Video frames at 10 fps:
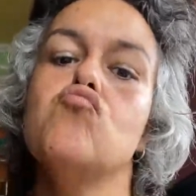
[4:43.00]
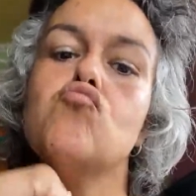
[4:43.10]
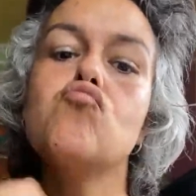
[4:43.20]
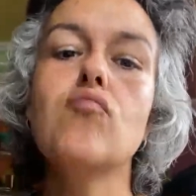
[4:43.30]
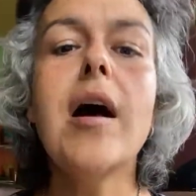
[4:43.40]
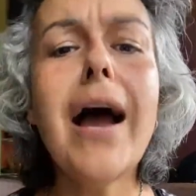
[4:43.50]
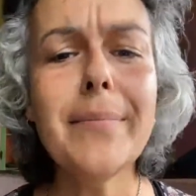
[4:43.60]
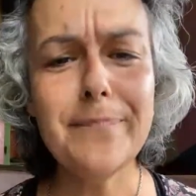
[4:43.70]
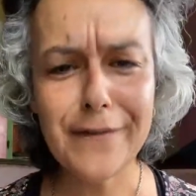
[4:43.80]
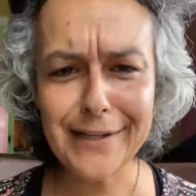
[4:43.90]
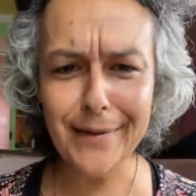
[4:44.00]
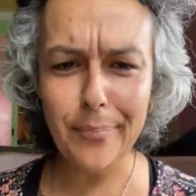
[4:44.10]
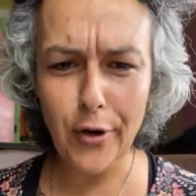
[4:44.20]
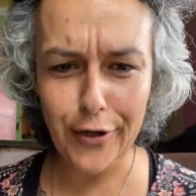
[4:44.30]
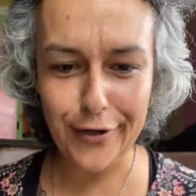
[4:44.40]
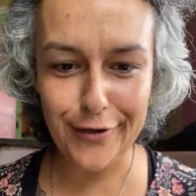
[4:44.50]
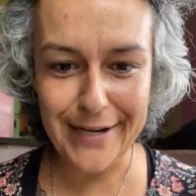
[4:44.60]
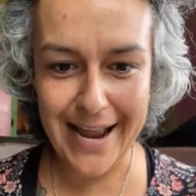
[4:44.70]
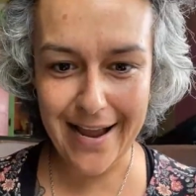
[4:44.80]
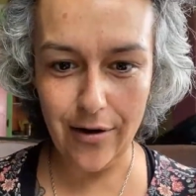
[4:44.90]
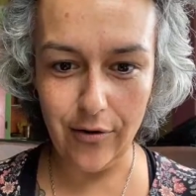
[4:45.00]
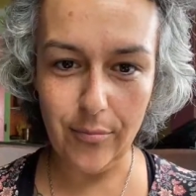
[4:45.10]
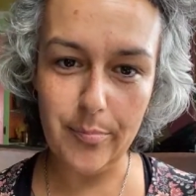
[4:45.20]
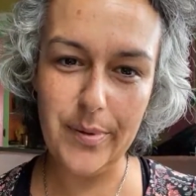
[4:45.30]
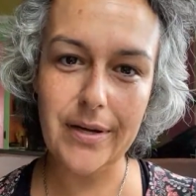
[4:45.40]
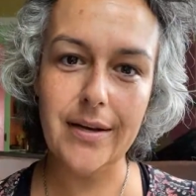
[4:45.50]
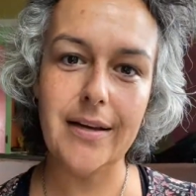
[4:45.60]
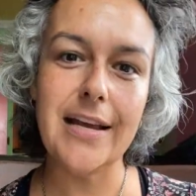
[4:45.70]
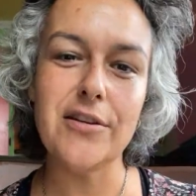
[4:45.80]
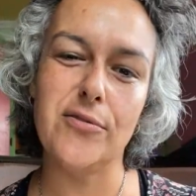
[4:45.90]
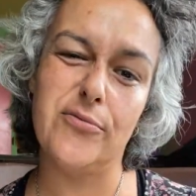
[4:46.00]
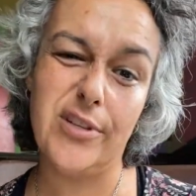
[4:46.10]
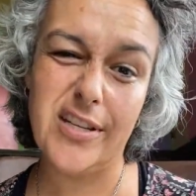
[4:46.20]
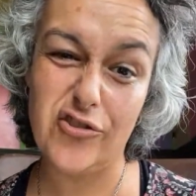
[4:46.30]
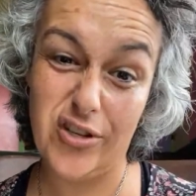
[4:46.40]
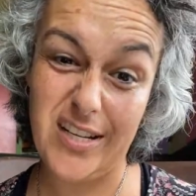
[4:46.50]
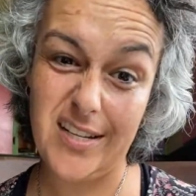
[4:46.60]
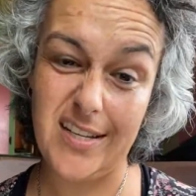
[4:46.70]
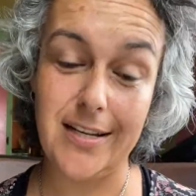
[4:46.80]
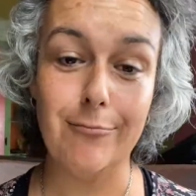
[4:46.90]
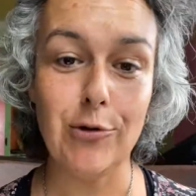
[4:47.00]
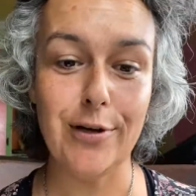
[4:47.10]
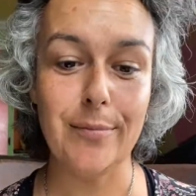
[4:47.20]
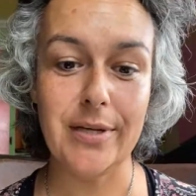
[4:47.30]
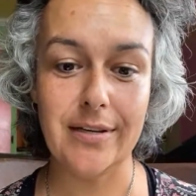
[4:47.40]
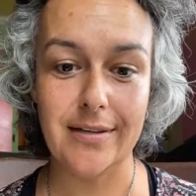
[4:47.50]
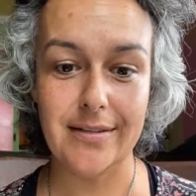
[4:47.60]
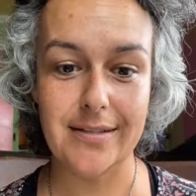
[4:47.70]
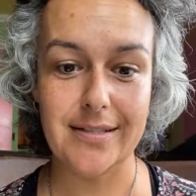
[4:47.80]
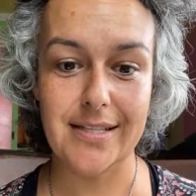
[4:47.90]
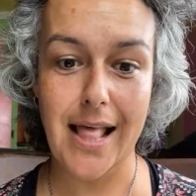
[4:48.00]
freaking a partier now. But I don't really drink anymore because